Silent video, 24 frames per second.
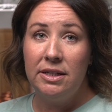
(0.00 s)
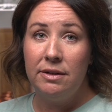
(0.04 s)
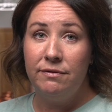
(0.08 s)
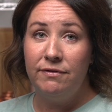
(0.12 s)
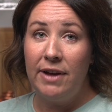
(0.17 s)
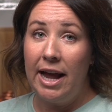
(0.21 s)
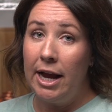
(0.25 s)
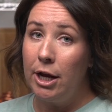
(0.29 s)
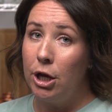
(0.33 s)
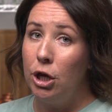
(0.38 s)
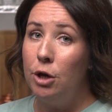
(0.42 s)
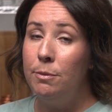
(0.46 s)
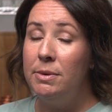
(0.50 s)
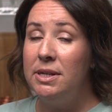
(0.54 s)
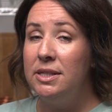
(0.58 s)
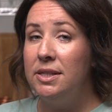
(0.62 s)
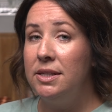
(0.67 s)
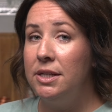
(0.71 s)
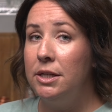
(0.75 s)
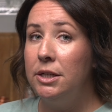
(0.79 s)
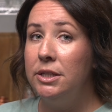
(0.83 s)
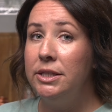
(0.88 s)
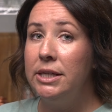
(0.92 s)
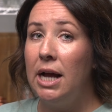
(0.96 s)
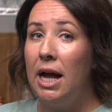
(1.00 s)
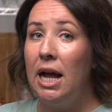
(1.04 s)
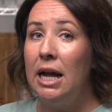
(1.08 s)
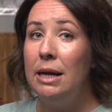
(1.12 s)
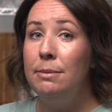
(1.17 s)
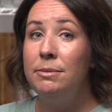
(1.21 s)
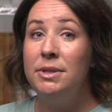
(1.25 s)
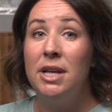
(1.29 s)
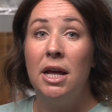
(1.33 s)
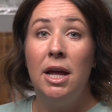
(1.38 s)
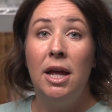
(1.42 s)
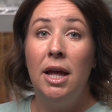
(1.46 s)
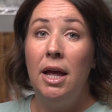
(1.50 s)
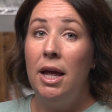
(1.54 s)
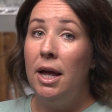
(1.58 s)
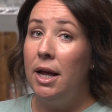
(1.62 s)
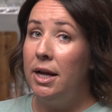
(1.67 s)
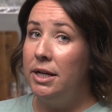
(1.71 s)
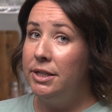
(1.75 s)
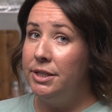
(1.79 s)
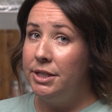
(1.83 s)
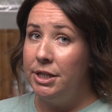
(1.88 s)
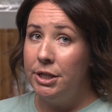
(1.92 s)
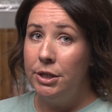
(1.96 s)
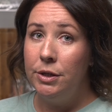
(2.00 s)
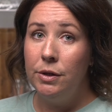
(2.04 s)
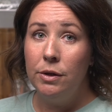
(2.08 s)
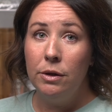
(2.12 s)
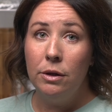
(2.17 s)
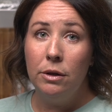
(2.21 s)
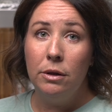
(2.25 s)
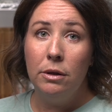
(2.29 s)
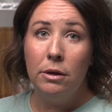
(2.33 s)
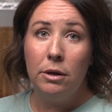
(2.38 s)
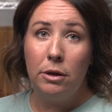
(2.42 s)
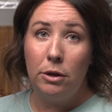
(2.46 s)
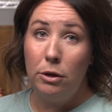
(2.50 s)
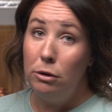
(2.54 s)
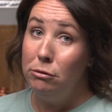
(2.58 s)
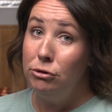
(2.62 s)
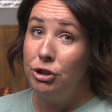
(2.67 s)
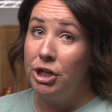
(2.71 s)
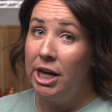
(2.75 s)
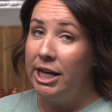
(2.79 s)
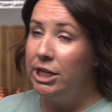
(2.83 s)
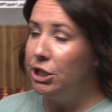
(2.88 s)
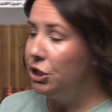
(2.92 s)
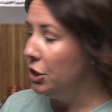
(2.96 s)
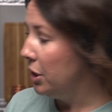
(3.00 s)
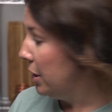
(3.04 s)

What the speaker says: vacuum and seal times until you change